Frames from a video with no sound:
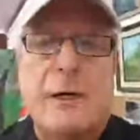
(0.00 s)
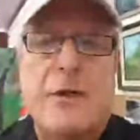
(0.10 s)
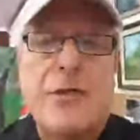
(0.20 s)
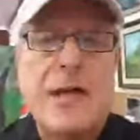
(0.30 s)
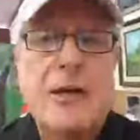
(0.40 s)

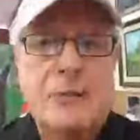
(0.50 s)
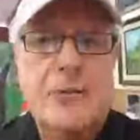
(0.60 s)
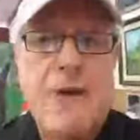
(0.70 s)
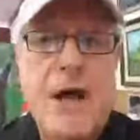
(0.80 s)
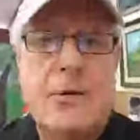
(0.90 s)
thank you for
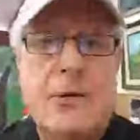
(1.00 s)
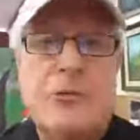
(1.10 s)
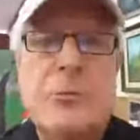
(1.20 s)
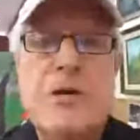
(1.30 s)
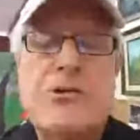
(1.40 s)
following
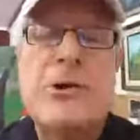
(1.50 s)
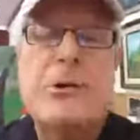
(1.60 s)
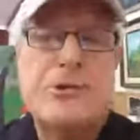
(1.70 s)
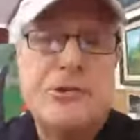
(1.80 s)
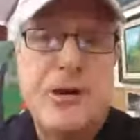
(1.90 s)
us. Be sure
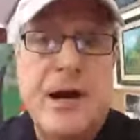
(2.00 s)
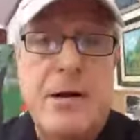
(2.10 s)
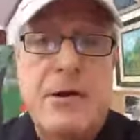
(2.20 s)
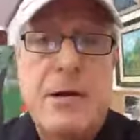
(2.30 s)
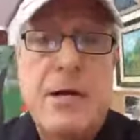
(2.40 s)
and
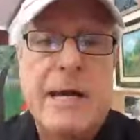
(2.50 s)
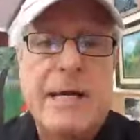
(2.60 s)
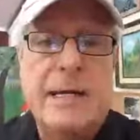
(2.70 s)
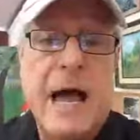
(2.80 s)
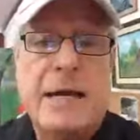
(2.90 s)
share
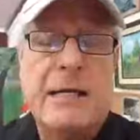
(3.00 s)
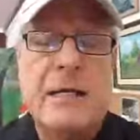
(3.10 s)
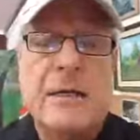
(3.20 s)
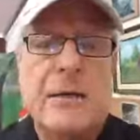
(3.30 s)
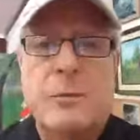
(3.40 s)
and like.
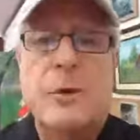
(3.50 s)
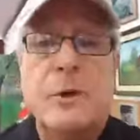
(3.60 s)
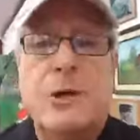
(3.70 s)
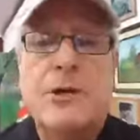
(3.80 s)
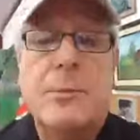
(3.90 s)
we
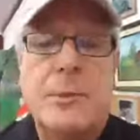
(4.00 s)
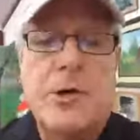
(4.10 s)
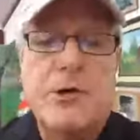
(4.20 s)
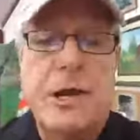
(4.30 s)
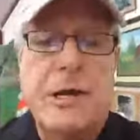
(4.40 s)
really do
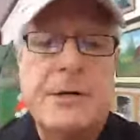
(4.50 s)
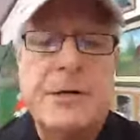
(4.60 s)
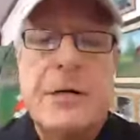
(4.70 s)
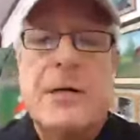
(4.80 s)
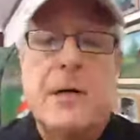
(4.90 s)
appreciate
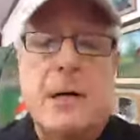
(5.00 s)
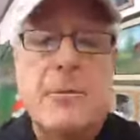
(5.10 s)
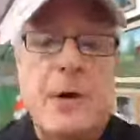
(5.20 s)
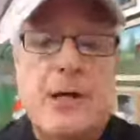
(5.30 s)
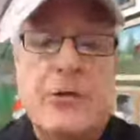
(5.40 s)

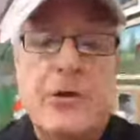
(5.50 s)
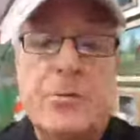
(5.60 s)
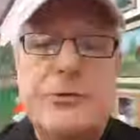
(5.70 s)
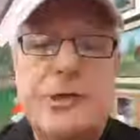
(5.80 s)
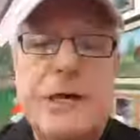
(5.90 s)
it. Merry
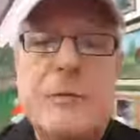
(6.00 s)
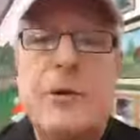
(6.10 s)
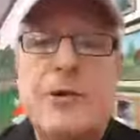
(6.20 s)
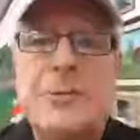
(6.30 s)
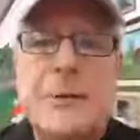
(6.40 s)
Christmas and God
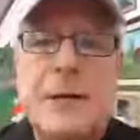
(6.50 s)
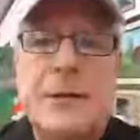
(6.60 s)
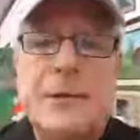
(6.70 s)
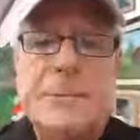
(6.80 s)
bless America.